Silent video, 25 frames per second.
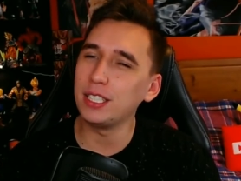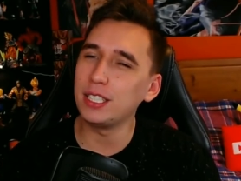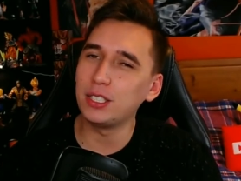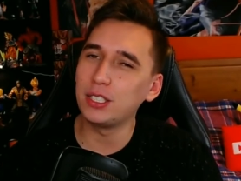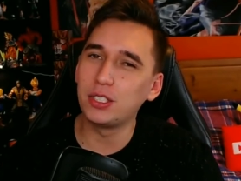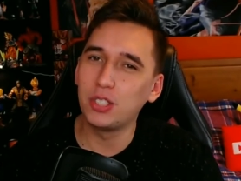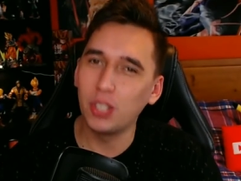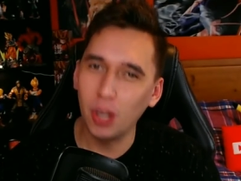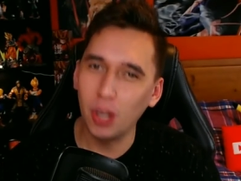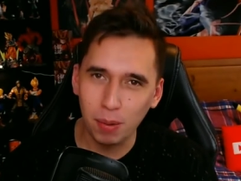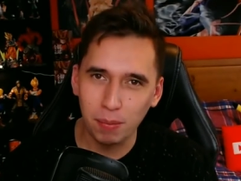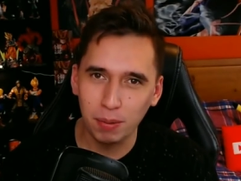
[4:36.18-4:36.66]
Thank
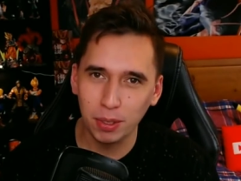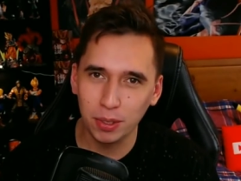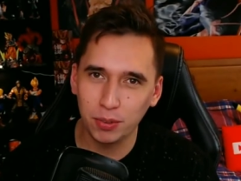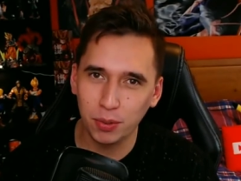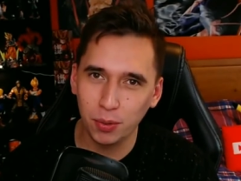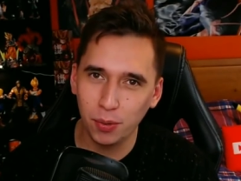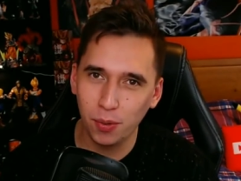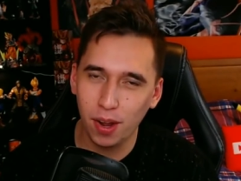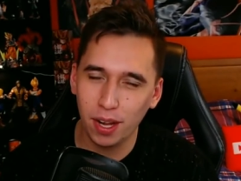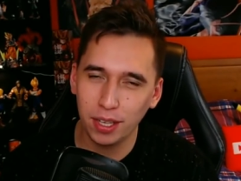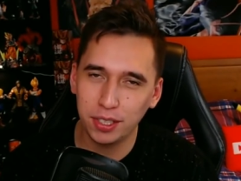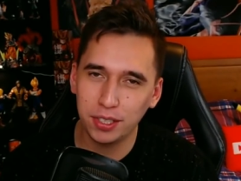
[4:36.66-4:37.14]
you so much
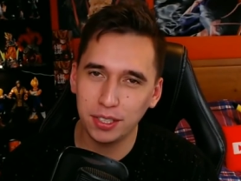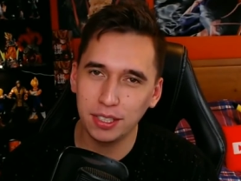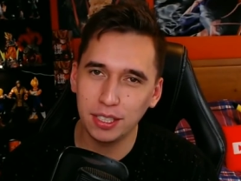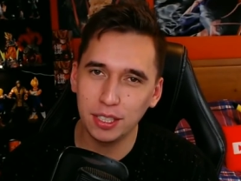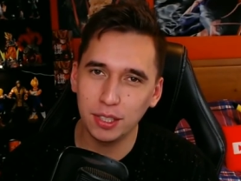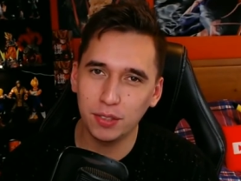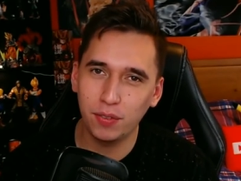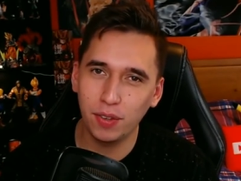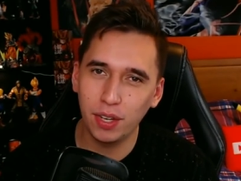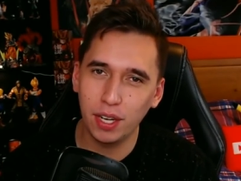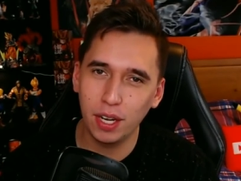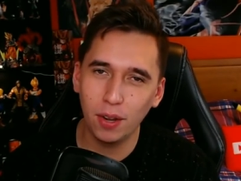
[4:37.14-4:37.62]
for watching
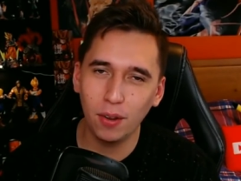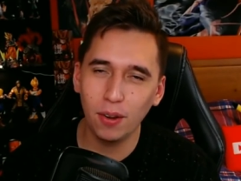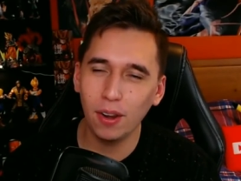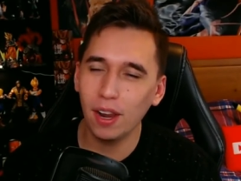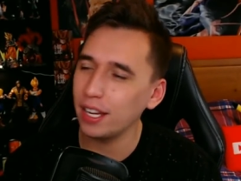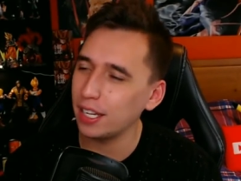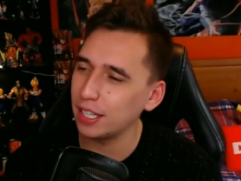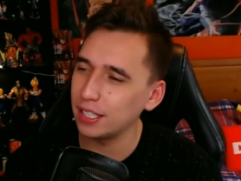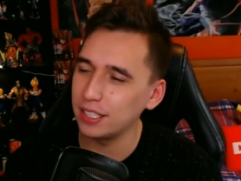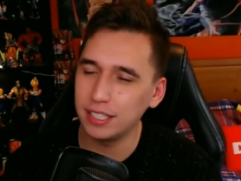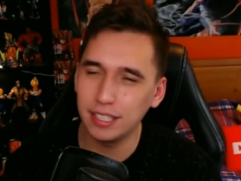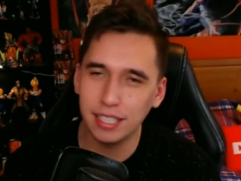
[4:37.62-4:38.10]
this video.
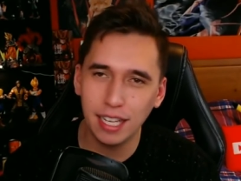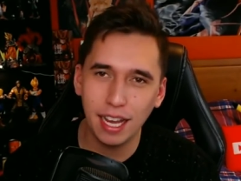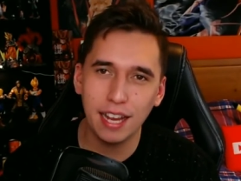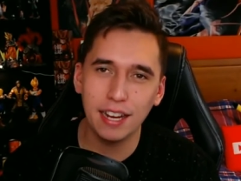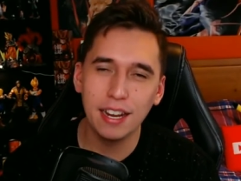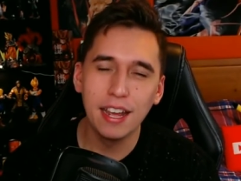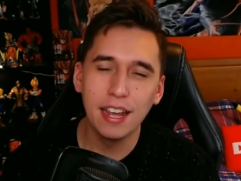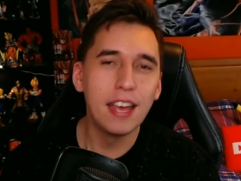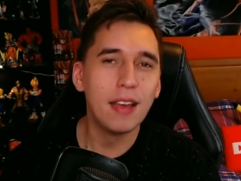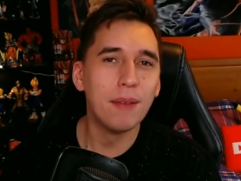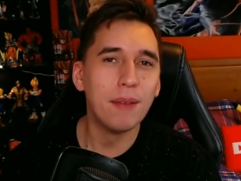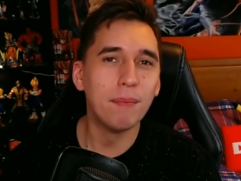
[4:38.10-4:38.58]
Like I
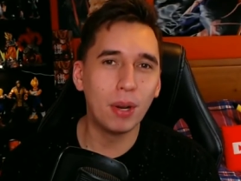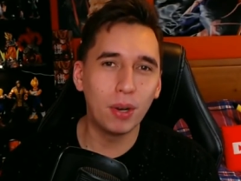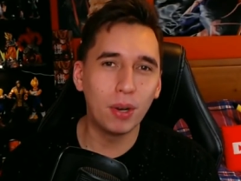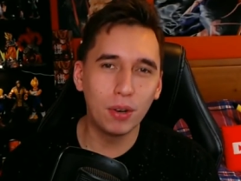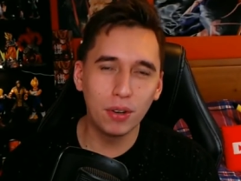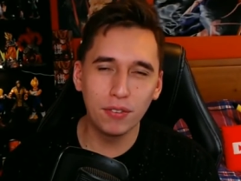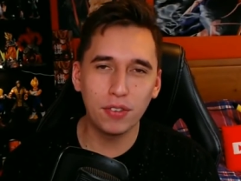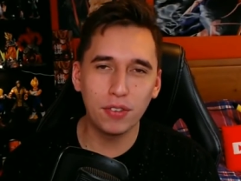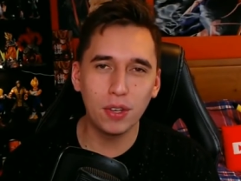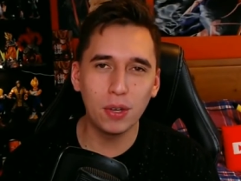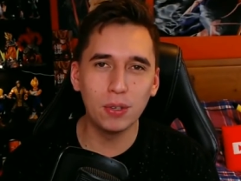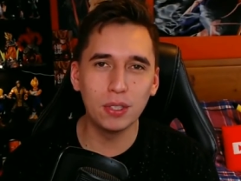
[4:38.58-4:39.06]
said, my
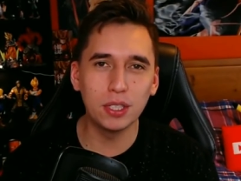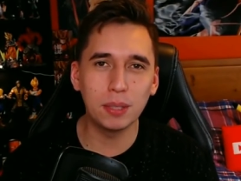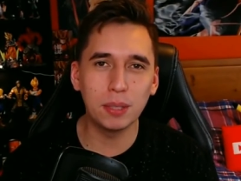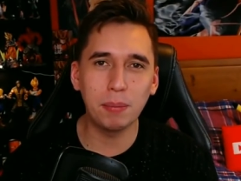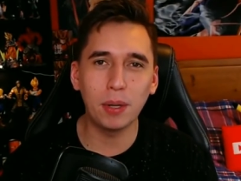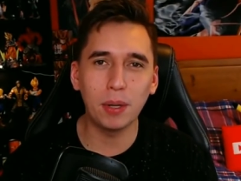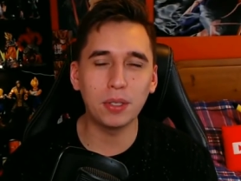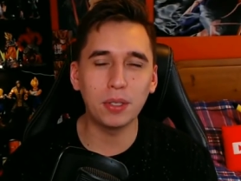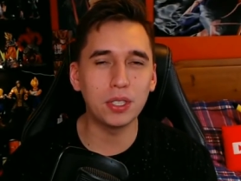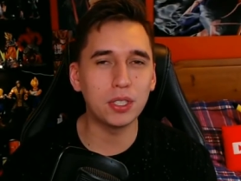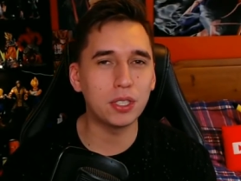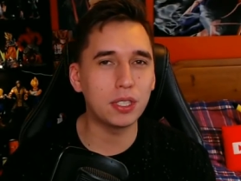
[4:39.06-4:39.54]
review is
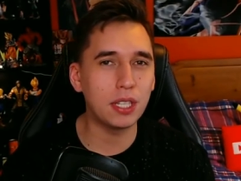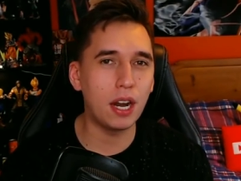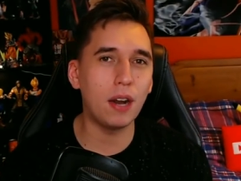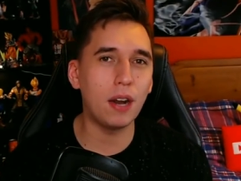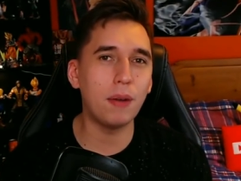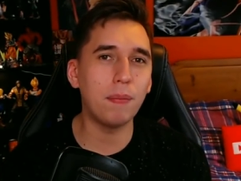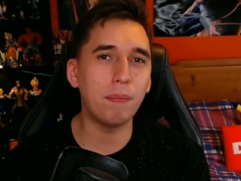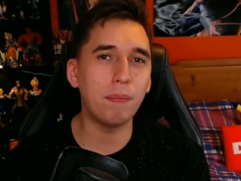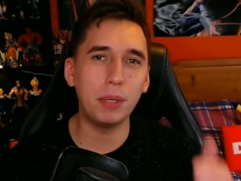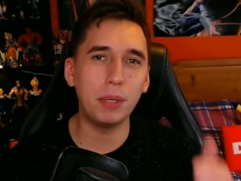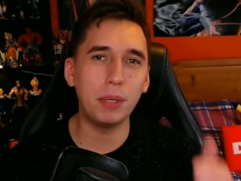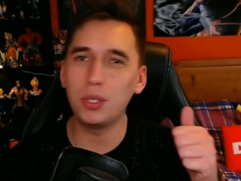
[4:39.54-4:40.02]
about to start.